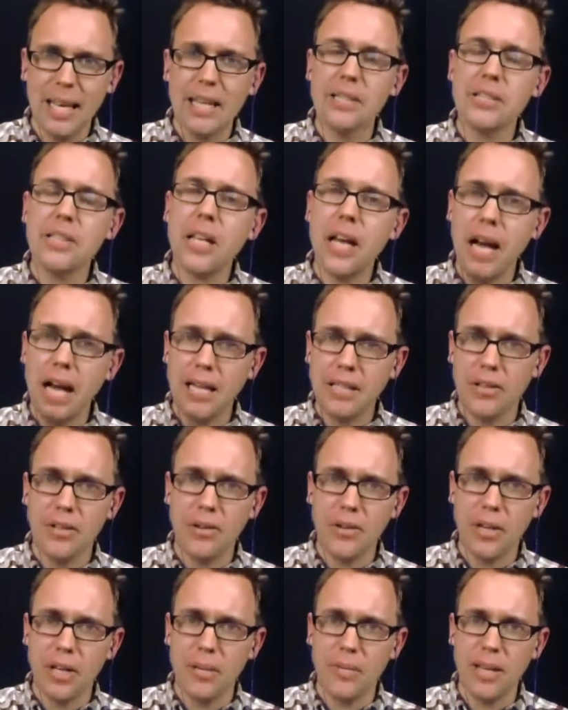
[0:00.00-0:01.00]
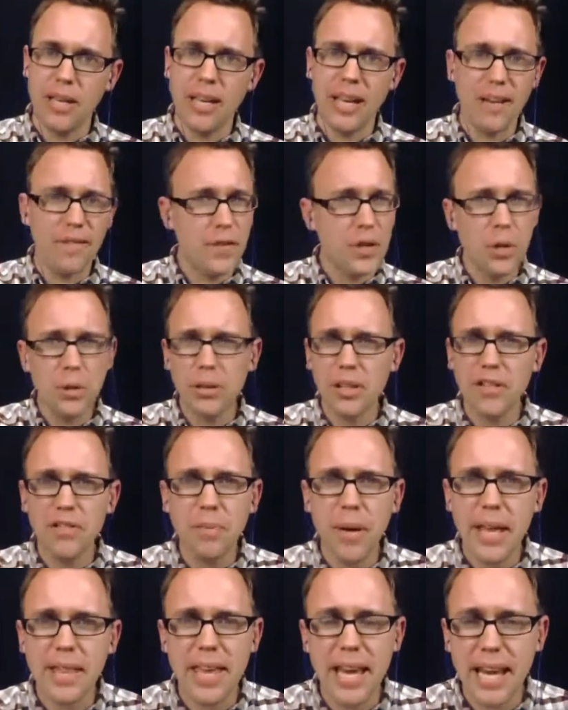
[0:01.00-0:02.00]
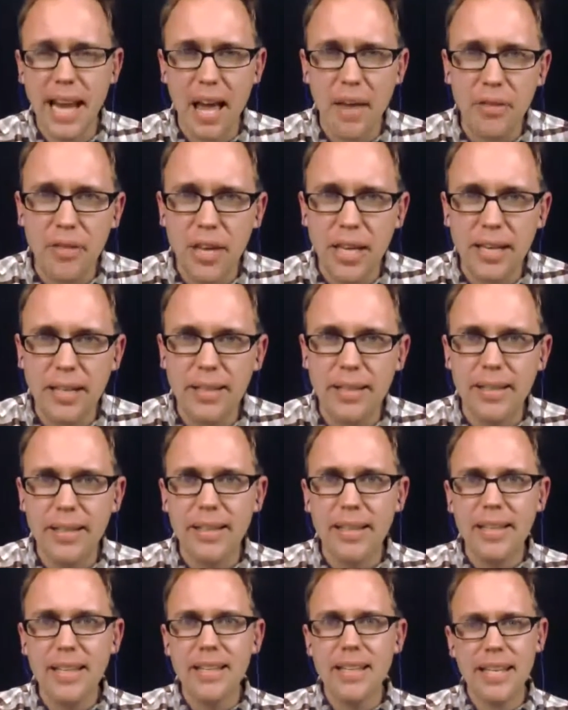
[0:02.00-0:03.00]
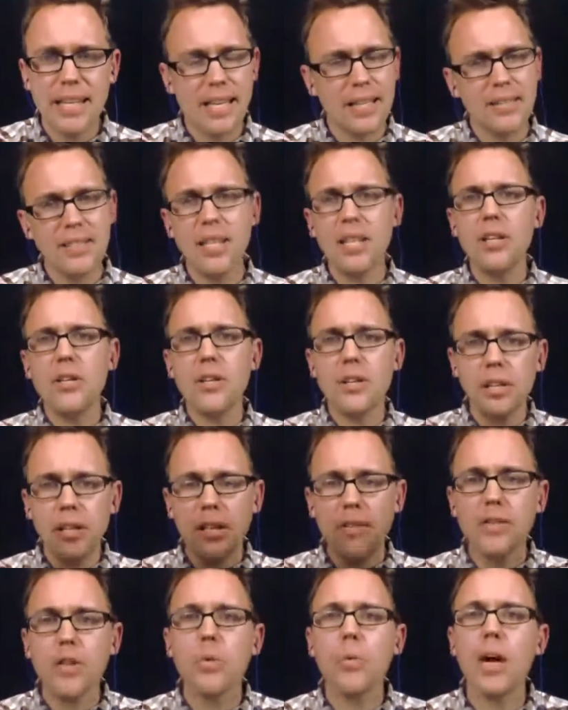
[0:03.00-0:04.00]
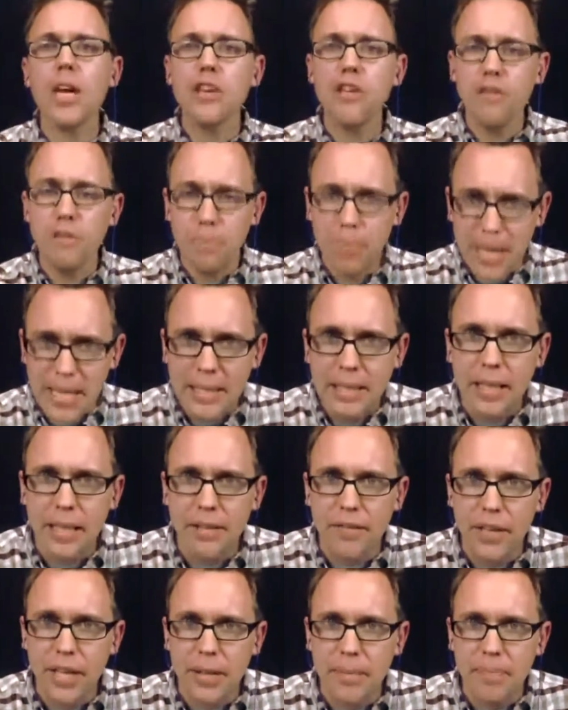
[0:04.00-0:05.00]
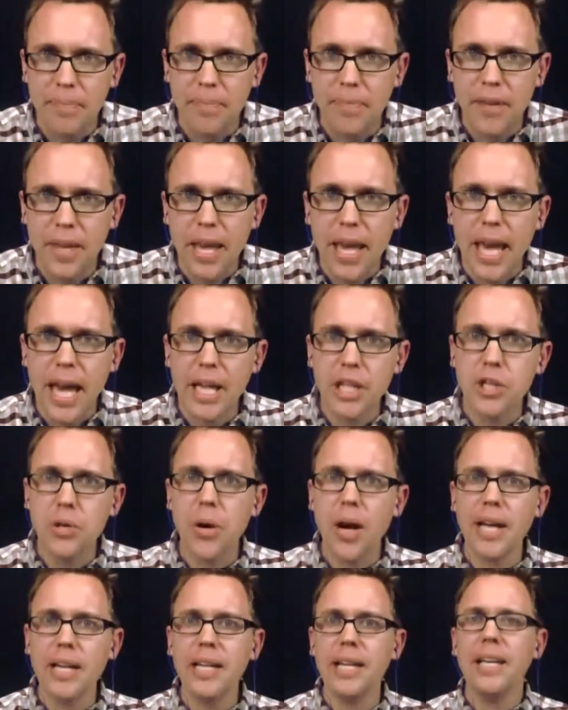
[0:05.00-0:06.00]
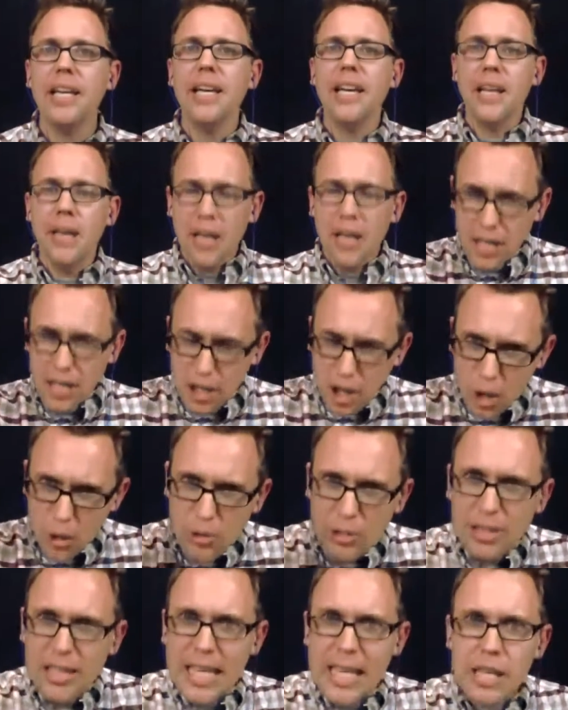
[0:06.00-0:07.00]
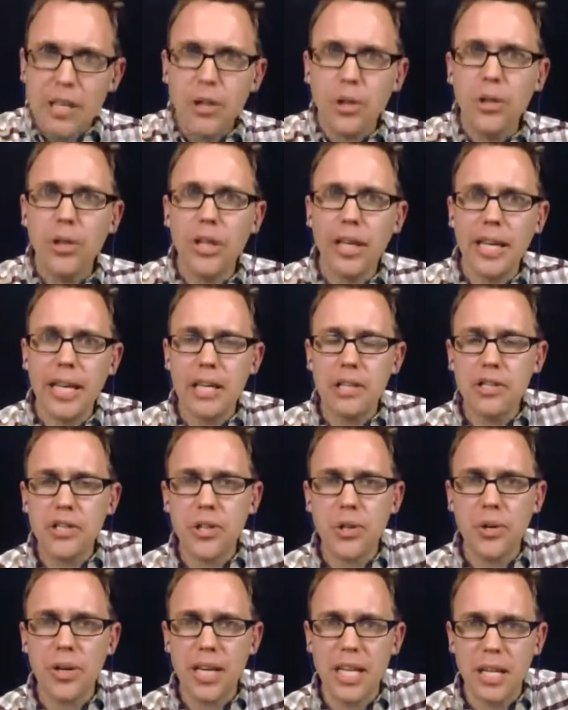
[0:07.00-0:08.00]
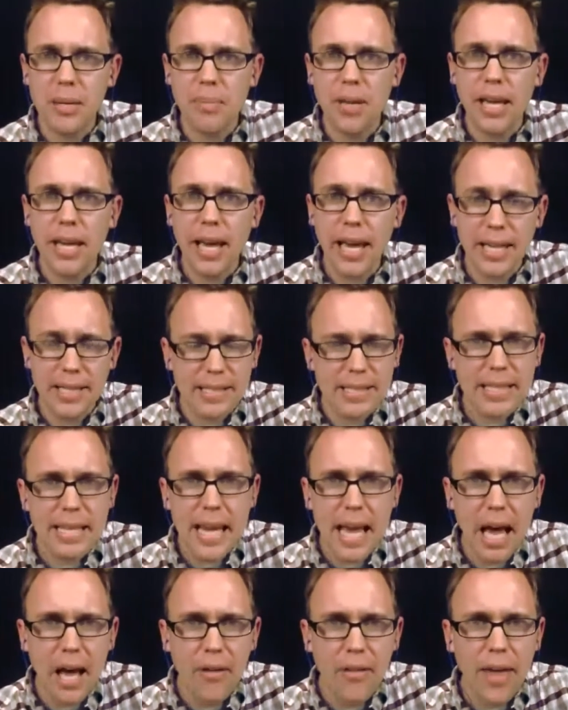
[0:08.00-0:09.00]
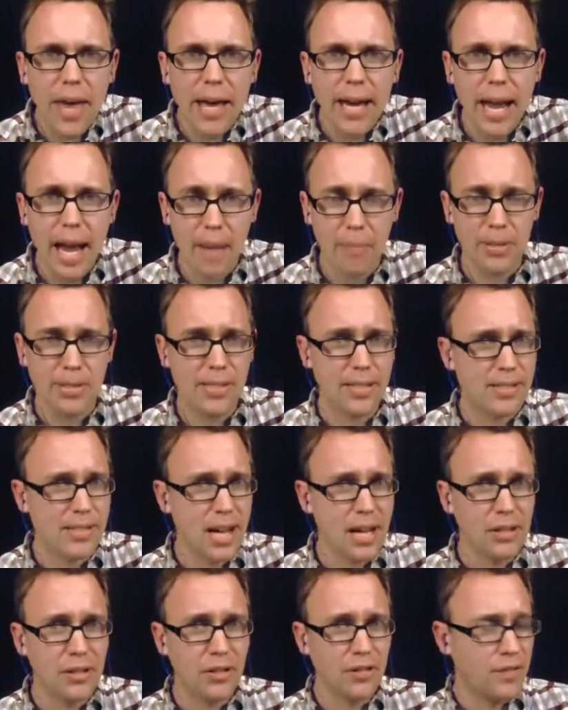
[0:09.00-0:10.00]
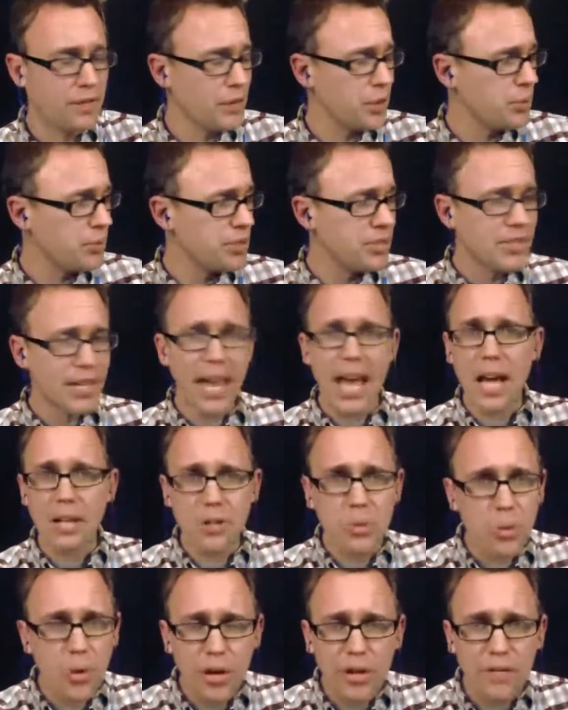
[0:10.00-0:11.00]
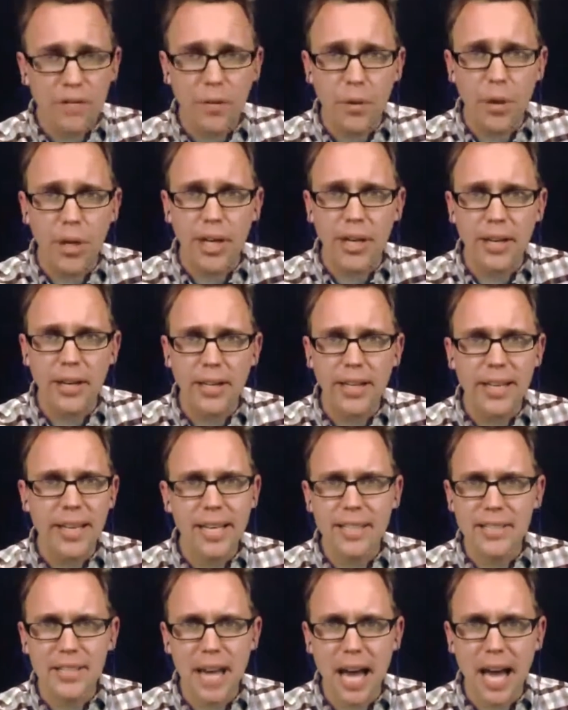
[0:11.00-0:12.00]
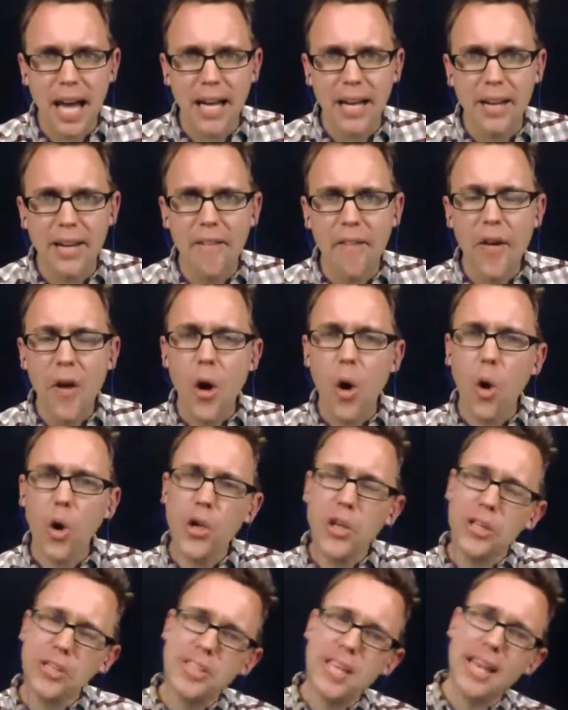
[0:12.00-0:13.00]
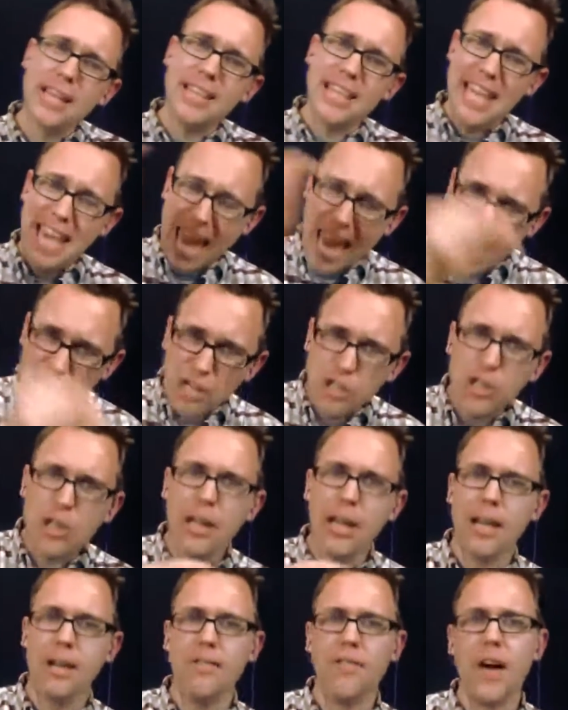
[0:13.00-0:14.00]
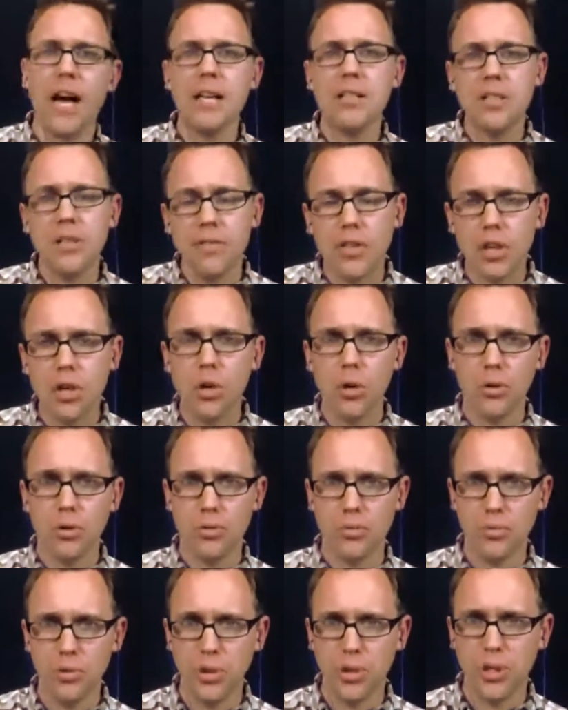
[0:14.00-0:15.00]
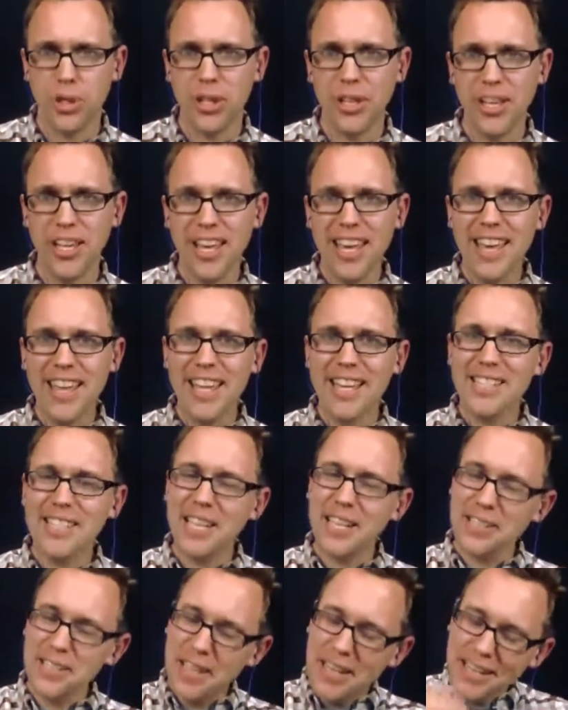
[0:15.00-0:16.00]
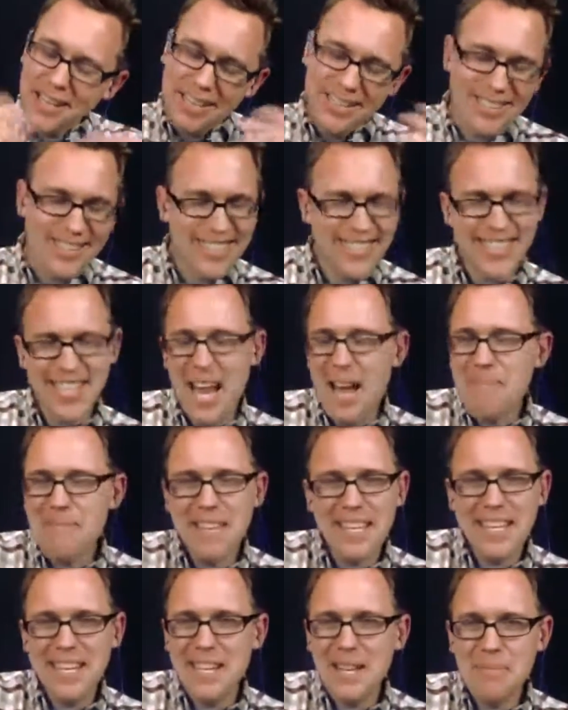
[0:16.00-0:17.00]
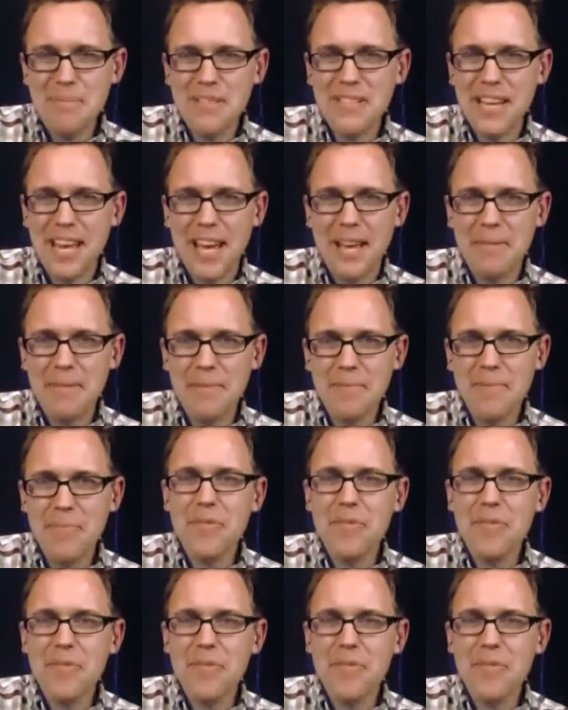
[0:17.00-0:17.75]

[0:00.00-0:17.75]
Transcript: And is kind to their enemy. If you don't live by that ethic, then continue to live the way you've been living and try to go legal against your enemy and see how that happens. As Dr. Phil would say, how's it working for you? It's not. Or you could take the ancient advice of the golden rule that says, stop getting upset,